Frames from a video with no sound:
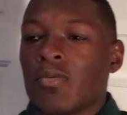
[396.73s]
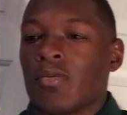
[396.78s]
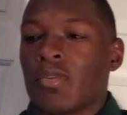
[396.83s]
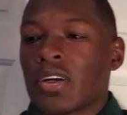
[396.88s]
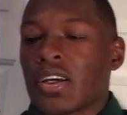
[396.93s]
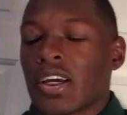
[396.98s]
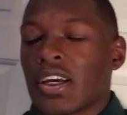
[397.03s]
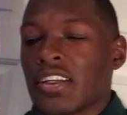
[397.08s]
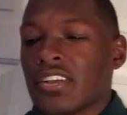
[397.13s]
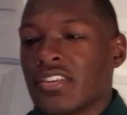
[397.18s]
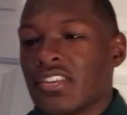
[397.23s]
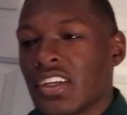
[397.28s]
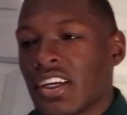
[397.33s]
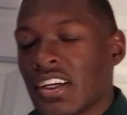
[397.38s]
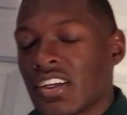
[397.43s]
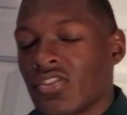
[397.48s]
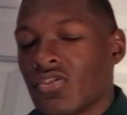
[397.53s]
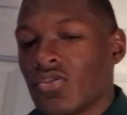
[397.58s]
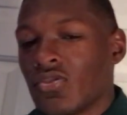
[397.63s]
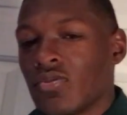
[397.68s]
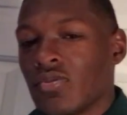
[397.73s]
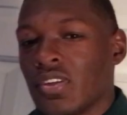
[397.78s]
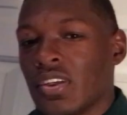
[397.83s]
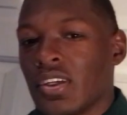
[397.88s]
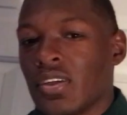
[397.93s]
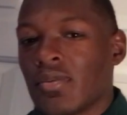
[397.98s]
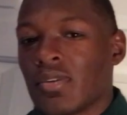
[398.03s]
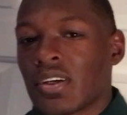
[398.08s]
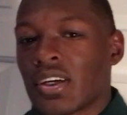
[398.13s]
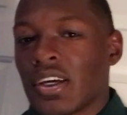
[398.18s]
what kind of jackets you
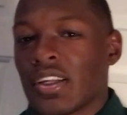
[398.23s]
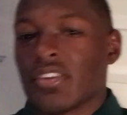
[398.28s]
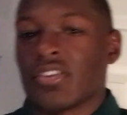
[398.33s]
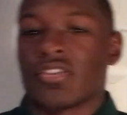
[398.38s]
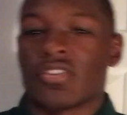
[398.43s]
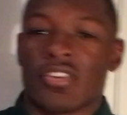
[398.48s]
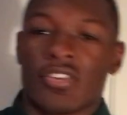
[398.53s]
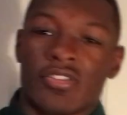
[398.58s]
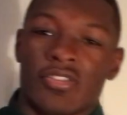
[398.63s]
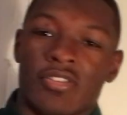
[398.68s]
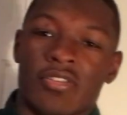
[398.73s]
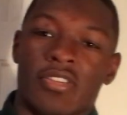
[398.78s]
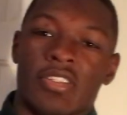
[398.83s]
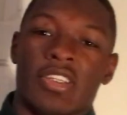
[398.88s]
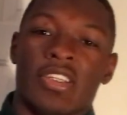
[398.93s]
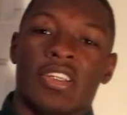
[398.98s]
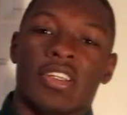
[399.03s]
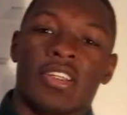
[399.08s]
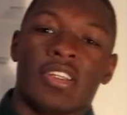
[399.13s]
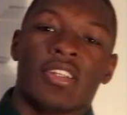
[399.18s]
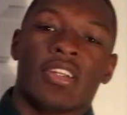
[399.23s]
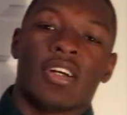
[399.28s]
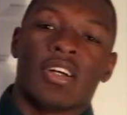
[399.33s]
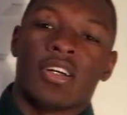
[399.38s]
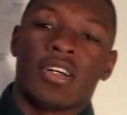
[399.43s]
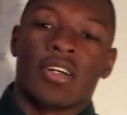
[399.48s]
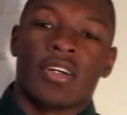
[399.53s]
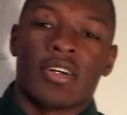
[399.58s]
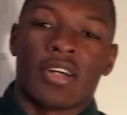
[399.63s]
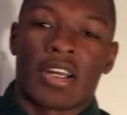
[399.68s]
need, what kind of shirts you need.
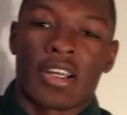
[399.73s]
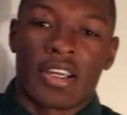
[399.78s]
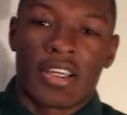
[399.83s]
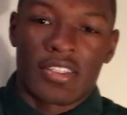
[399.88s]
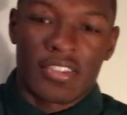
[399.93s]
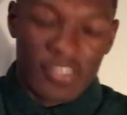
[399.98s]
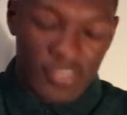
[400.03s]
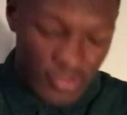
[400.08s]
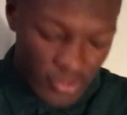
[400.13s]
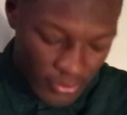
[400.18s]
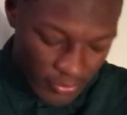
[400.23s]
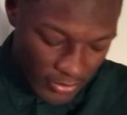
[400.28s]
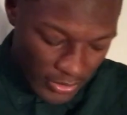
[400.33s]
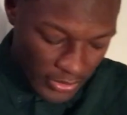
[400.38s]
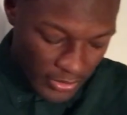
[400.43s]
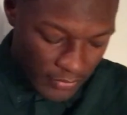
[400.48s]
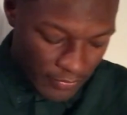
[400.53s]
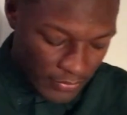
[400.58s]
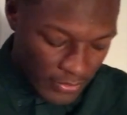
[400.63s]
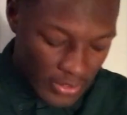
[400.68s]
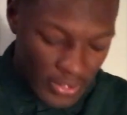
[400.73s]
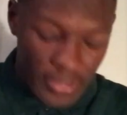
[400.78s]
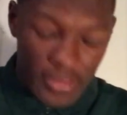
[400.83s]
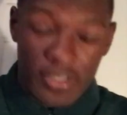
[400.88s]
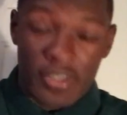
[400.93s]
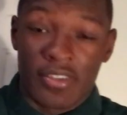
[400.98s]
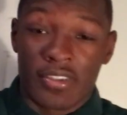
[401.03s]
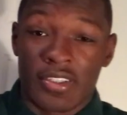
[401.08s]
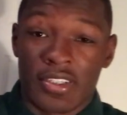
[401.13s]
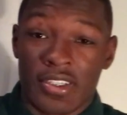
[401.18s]
I got this shirt right here for like
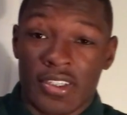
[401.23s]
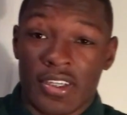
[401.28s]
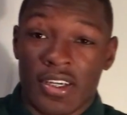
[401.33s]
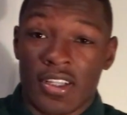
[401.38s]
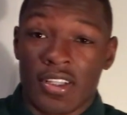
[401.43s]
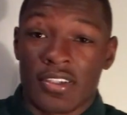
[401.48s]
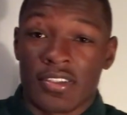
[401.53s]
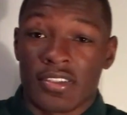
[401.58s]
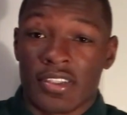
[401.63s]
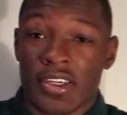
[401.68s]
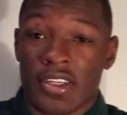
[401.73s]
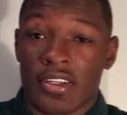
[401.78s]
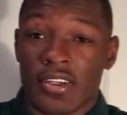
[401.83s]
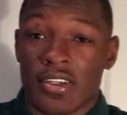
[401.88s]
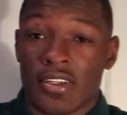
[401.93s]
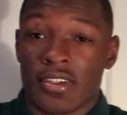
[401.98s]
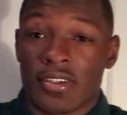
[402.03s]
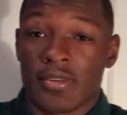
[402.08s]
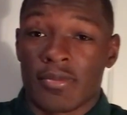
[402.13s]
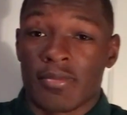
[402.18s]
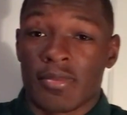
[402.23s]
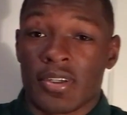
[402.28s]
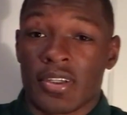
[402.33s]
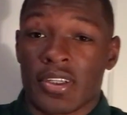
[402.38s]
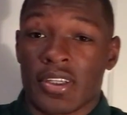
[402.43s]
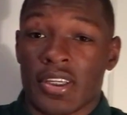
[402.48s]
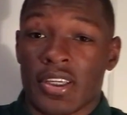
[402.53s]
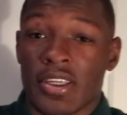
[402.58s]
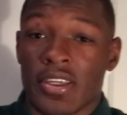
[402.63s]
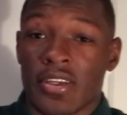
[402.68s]
$13 at
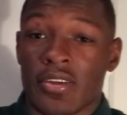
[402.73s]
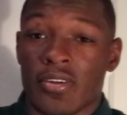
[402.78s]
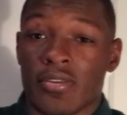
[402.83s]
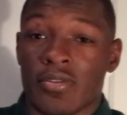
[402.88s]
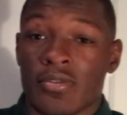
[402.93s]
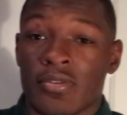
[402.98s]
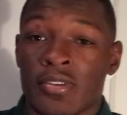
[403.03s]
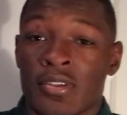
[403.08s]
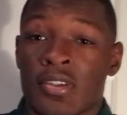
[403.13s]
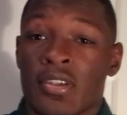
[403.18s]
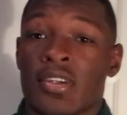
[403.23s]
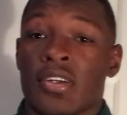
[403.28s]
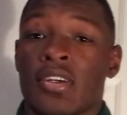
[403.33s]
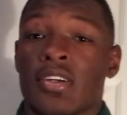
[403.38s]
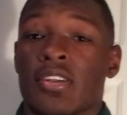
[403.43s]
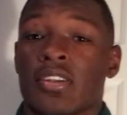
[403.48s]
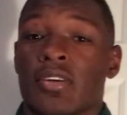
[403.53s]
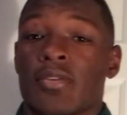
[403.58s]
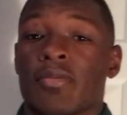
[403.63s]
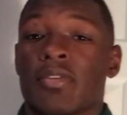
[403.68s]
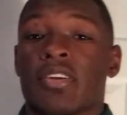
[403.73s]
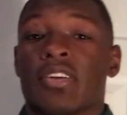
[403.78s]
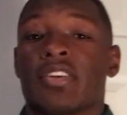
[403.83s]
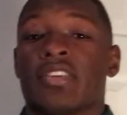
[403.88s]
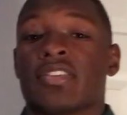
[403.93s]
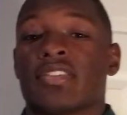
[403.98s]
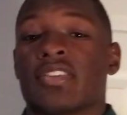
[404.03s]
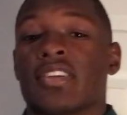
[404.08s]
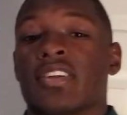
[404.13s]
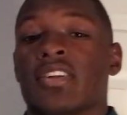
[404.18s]
American Eagle. They're running a
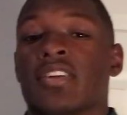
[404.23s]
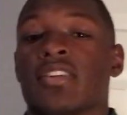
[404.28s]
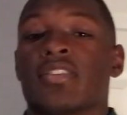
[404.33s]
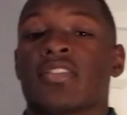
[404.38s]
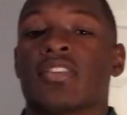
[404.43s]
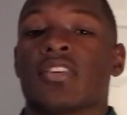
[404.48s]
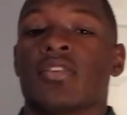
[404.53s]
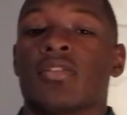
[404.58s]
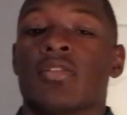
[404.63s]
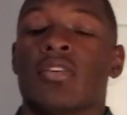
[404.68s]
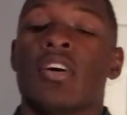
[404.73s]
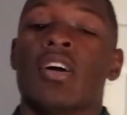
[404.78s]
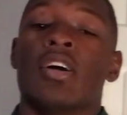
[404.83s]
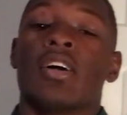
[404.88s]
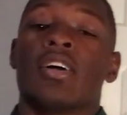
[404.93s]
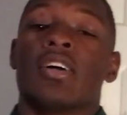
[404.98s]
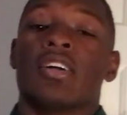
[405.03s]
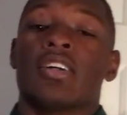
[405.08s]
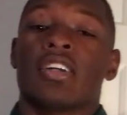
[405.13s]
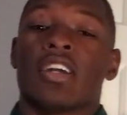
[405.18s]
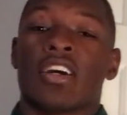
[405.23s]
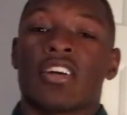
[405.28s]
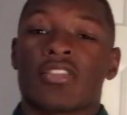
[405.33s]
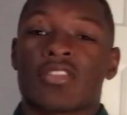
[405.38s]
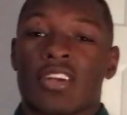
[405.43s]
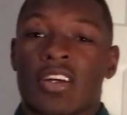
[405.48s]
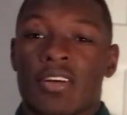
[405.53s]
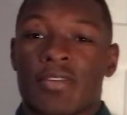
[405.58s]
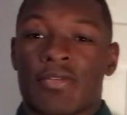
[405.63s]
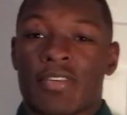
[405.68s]
sale, so y'all
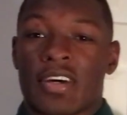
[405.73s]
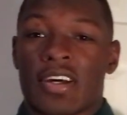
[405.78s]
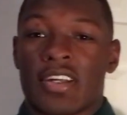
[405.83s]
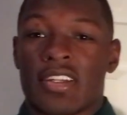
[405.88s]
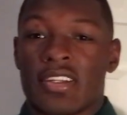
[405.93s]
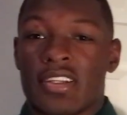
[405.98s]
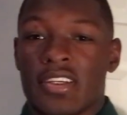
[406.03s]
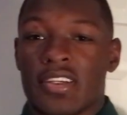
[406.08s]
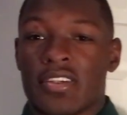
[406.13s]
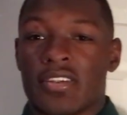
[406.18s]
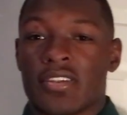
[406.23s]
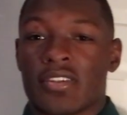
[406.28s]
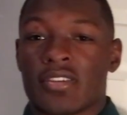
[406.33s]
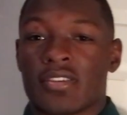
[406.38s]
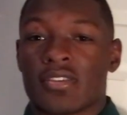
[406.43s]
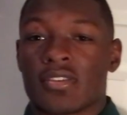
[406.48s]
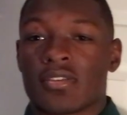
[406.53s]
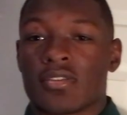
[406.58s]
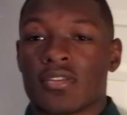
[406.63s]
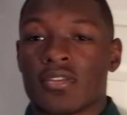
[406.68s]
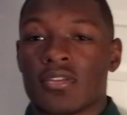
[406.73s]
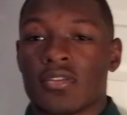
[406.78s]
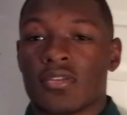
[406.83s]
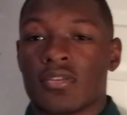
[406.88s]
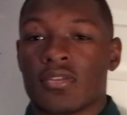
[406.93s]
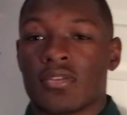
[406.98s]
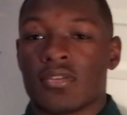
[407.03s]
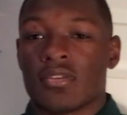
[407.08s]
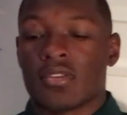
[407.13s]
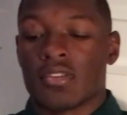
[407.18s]
try to find deals.
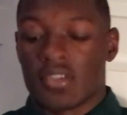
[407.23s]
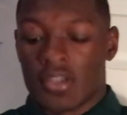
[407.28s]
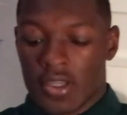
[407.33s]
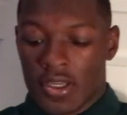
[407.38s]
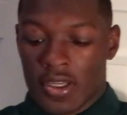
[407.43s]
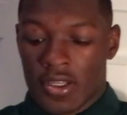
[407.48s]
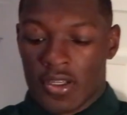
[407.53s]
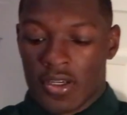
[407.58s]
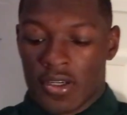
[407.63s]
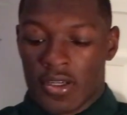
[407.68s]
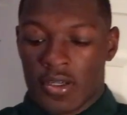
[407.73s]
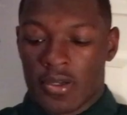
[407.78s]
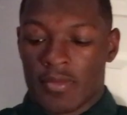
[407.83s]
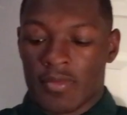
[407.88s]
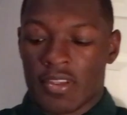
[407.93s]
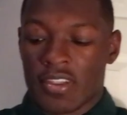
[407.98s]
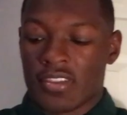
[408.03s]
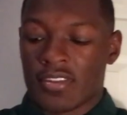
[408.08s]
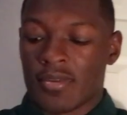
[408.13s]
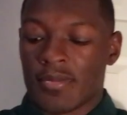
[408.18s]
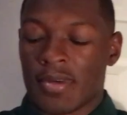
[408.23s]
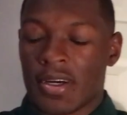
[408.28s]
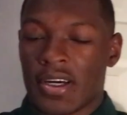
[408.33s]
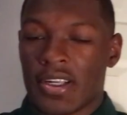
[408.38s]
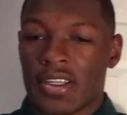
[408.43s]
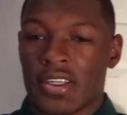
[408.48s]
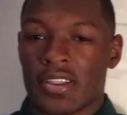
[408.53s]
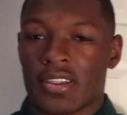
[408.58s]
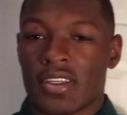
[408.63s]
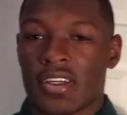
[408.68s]
And that's about
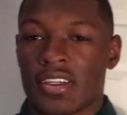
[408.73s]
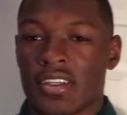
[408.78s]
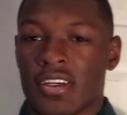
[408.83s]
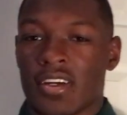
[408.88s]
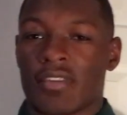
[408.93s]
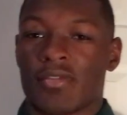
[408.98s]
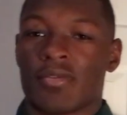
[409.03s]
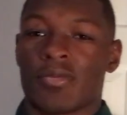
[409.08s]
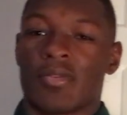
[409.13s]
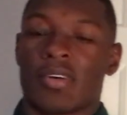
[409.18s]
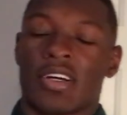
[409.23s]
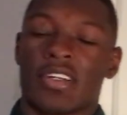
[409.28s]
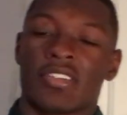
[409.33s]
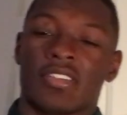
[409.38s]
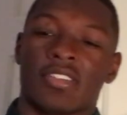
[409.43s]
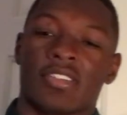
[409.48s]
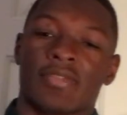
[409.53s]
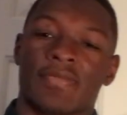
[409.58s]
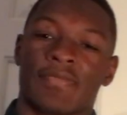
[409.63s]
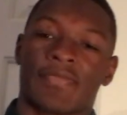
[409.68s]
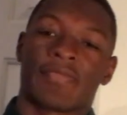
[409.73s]
it. Thank y'all for watching.